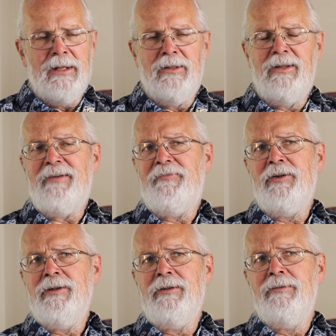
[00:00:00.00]

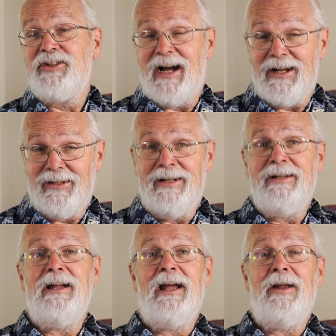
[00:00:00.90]
left
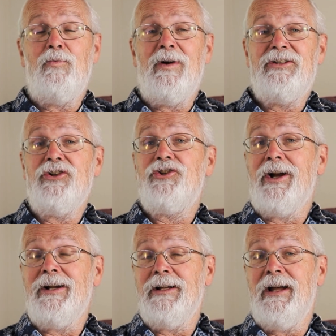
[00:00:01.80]
Scotland and went to
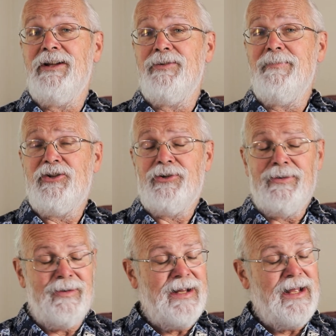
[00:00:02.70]
China as a
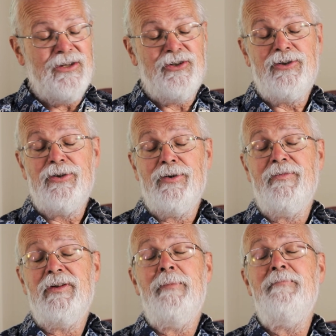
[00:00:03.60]
missionary and
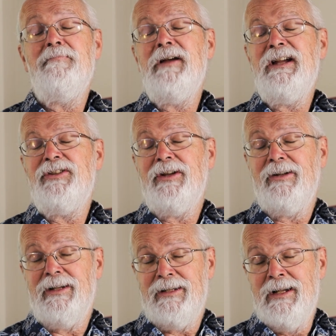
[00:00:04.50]
served
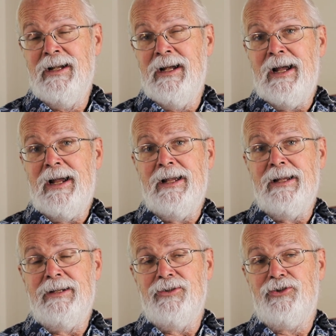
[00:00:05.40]
amazingly
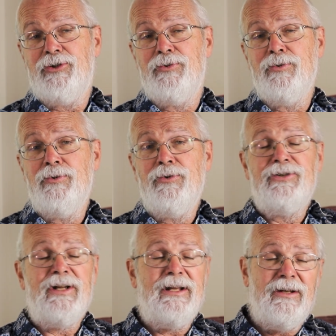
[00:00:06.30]
in
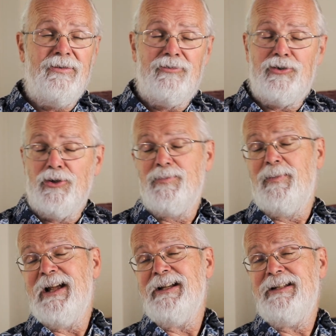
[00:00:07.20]
schools and in church
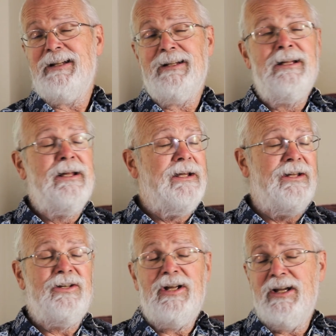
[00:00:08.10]
planting
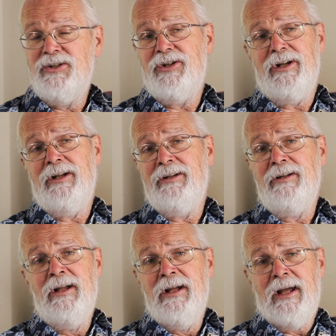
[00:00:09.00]
in
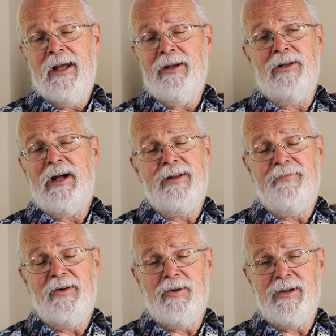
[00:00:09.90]
Tianjin and a lot
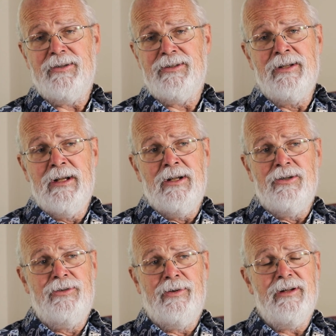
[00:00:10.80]
of areas,
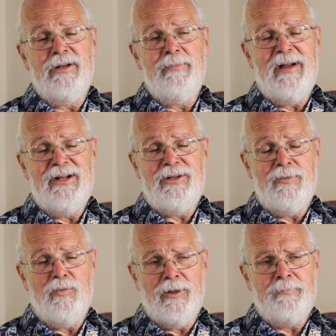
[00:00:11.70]
doing an
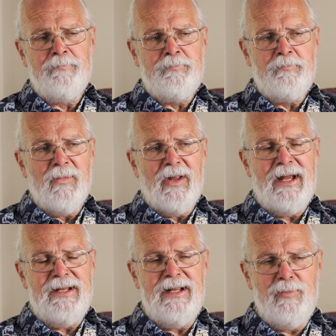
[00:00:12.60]
amazing work.
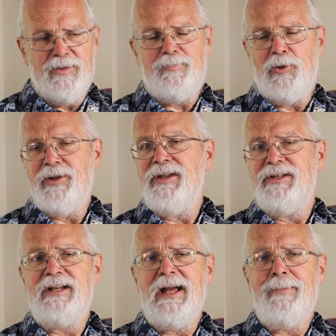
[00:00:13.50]
And he was put in
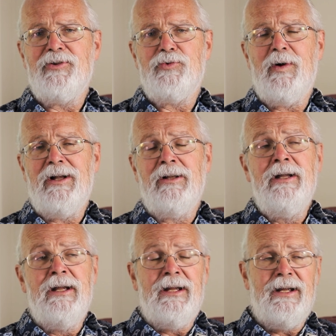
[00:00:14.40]
this camp as well.
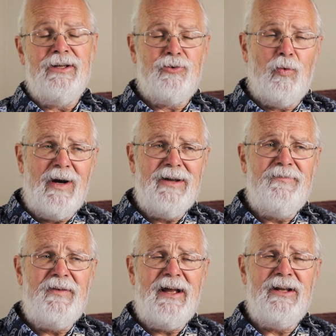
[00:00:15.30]
His
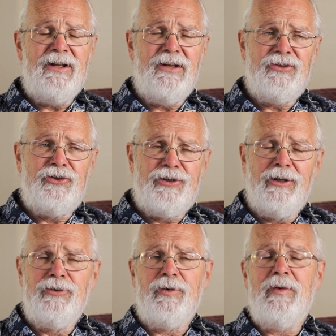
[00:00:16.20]
wife and his
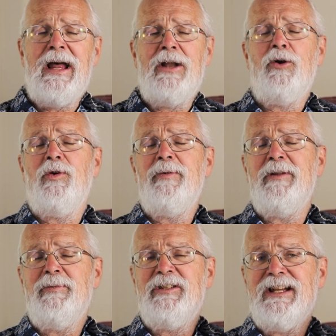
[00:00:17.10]
children had already
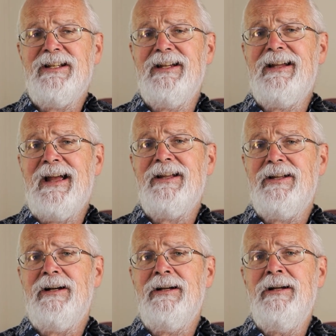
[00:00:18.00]
been sent to
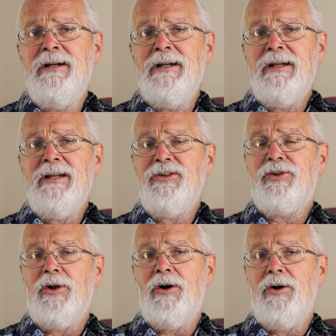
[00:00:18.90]
Canada. He
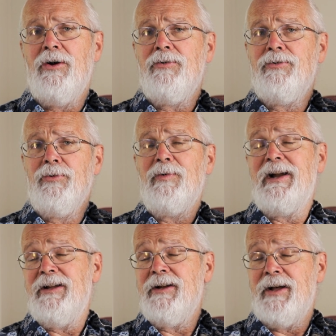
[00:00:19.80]
saw the
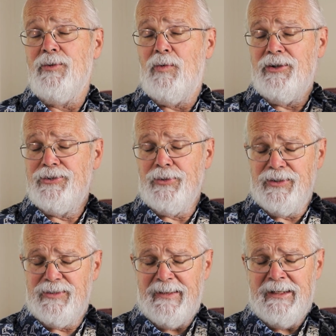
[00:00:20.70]
writing on the wall, so
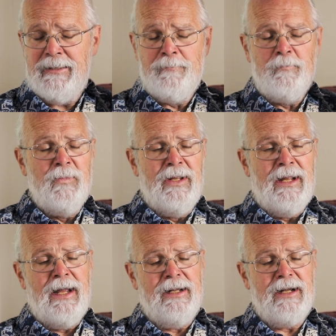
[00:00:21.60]
to speak,
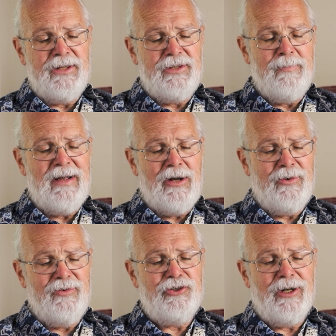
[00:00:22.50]
and got them
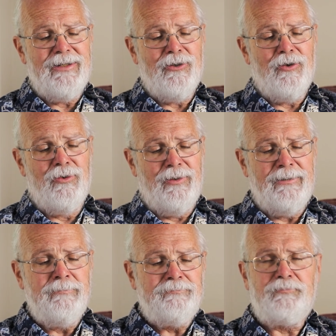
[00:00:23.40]
out of China
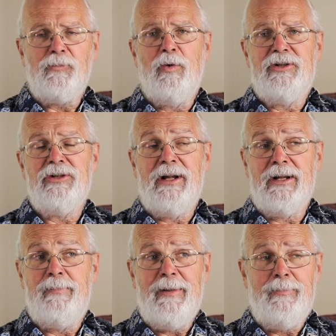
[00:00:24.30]
early, which a
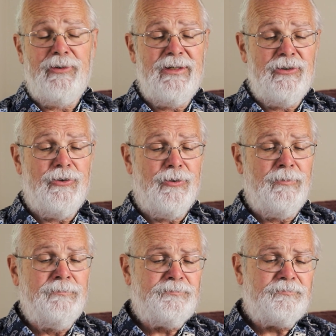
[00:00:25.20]
lot of people didn't do.